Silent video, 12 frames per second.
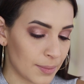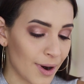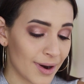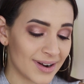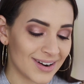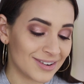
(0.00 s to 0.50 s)

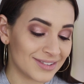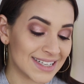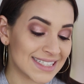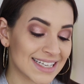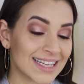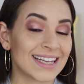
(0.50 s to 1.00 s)
part of
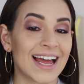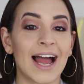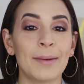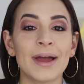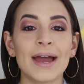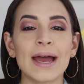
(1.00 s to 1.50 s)
this
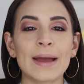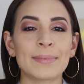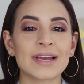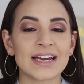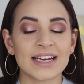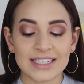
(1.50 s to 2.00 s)
collab
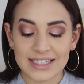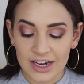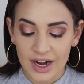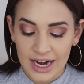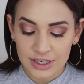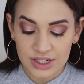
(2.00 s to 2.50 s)
because
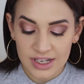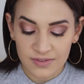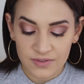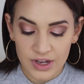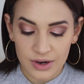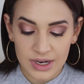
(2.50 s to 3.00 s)
they're actually like
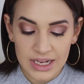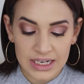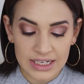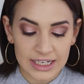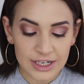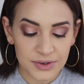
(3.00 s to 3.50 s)
very
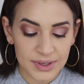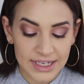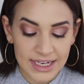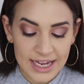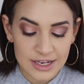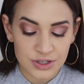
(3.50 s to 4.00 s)

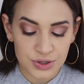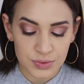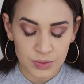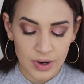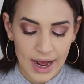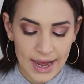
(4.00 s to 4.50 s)
glittery and
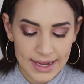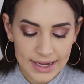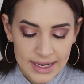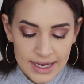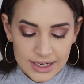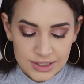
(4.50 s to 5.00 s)
dry.
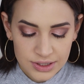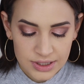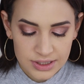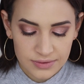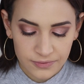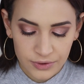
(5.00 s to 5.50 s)
So
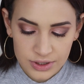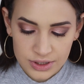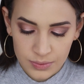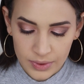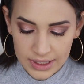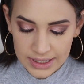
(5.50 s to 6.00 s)
this
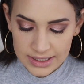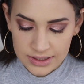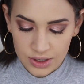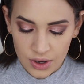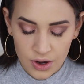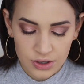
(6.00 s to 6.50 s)
first one is
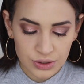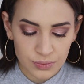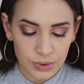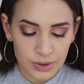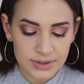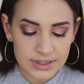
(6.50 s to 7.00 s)
called
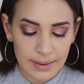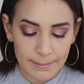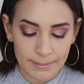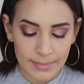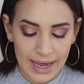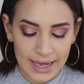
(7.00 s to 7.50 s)

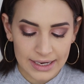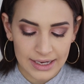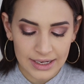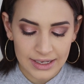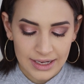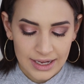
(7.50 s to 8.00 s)

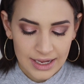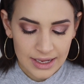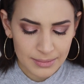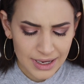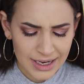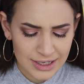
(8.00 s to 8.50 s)
Rosematic
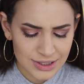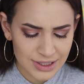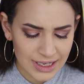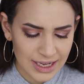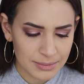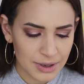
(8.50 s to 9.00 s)
and mine actually
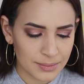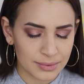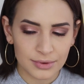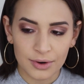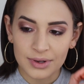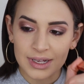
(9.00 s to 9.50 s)
came out
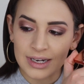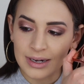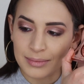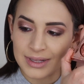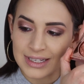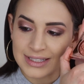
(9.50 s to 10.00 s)
broken,
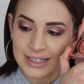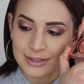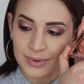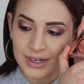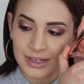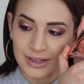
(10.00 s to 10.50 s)
but this is
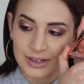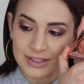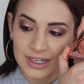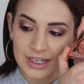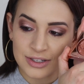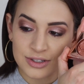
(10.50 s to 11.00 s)
what it
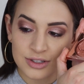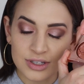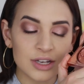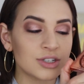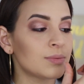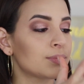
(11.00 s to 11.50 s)
looks like. It's
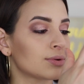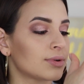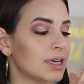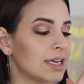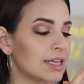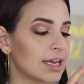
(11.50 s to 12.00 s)
such a
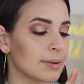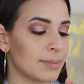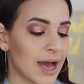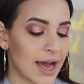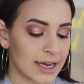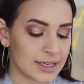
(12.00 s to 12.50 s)
pretty like
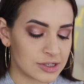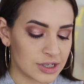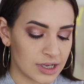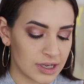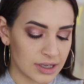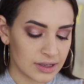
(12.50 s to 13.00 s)

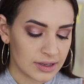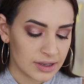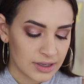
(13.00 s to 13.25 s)
packaging.